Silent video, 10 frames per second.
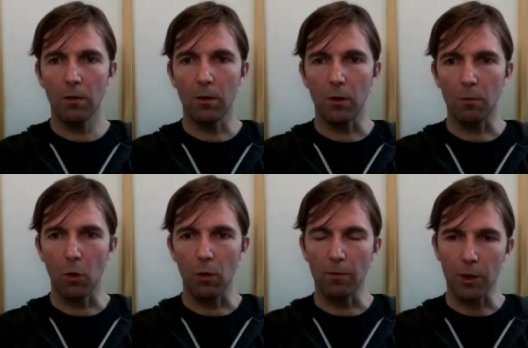you know
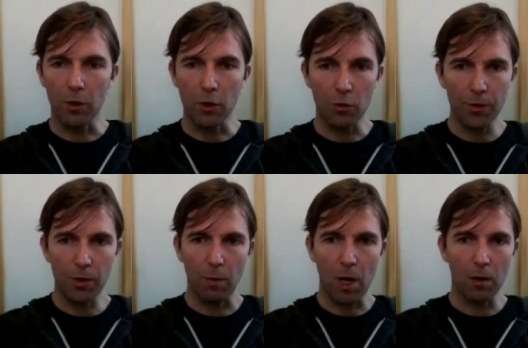more of the control
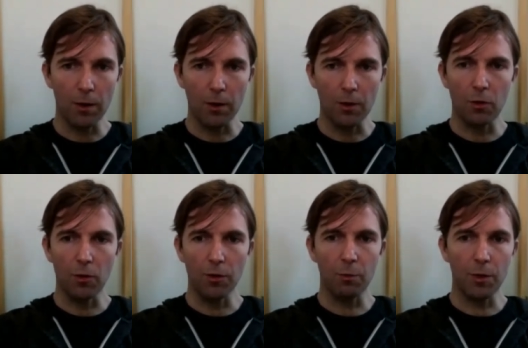modeling
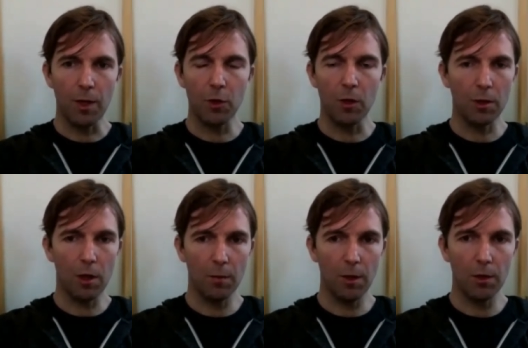controls perception
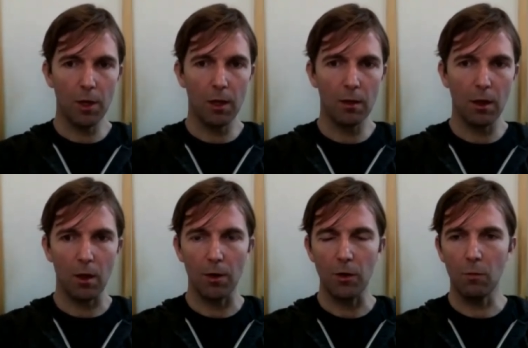autonomy side
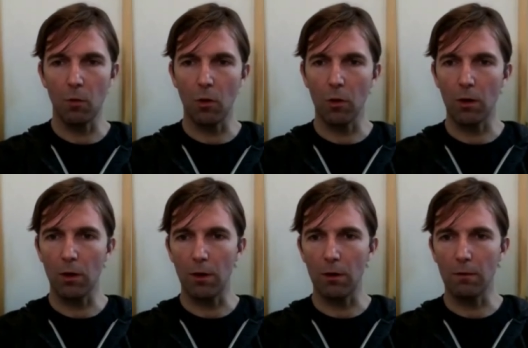are you more
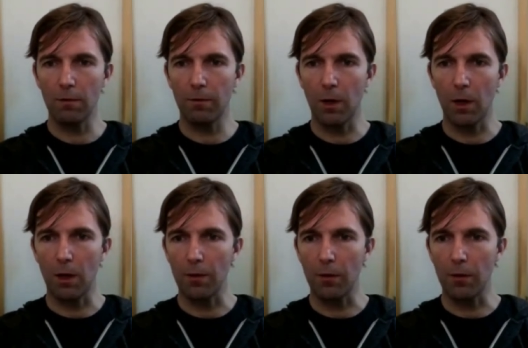of uh,